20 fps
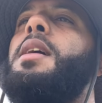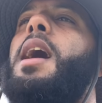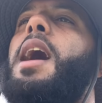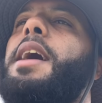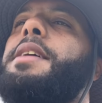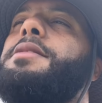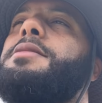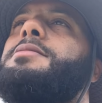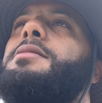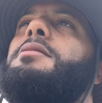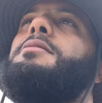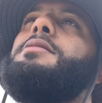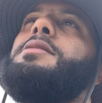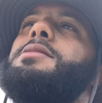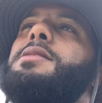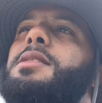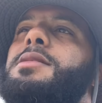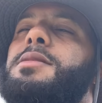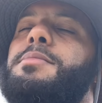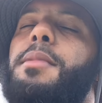I deserve this
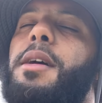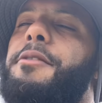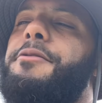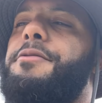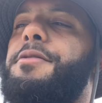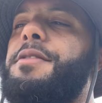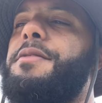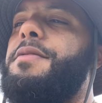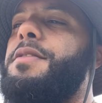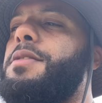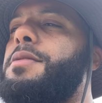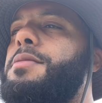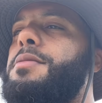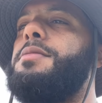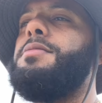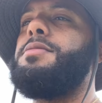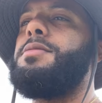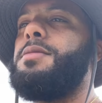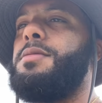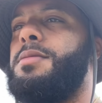because of my free
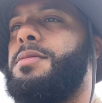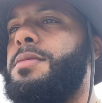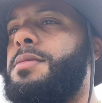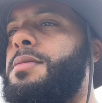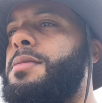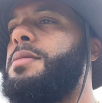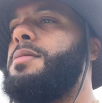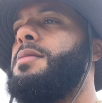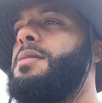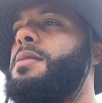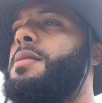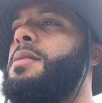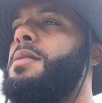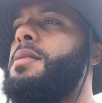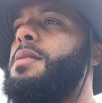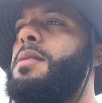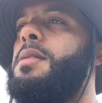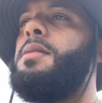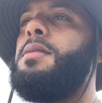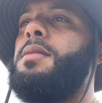views.
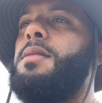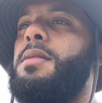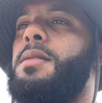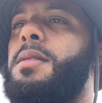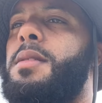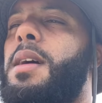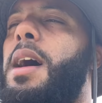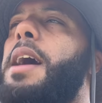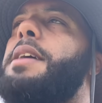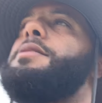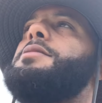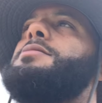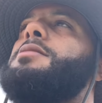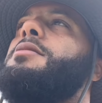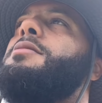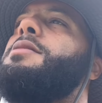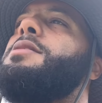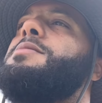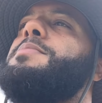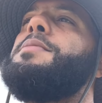I
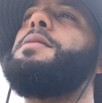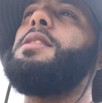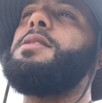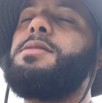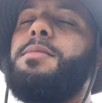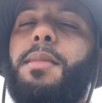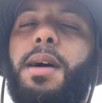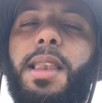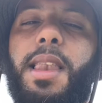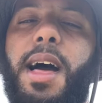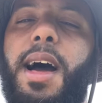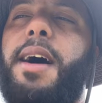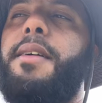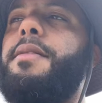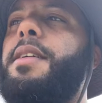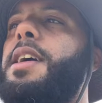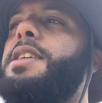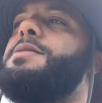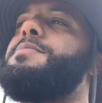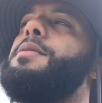deserve this because of my live gates,